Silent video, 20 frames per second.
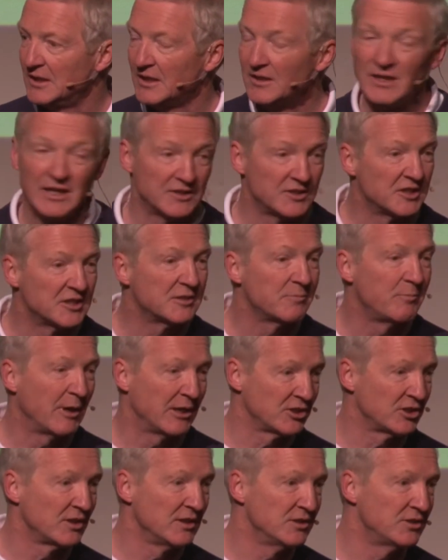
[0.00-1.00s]
And that's
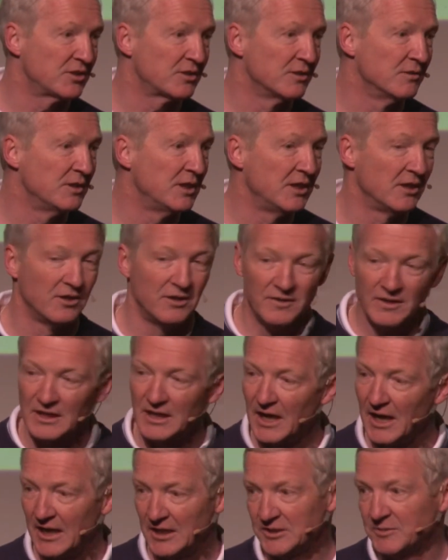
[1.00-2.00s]
especially true here in the
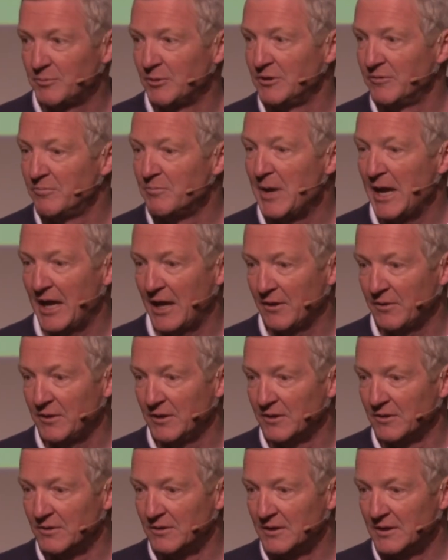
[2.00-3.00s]
Gospel of
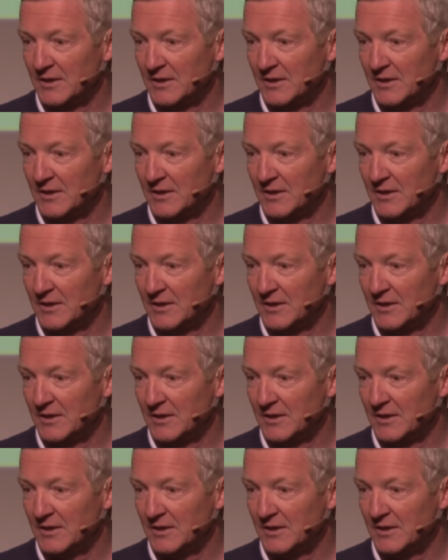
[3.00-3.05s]
Matthew.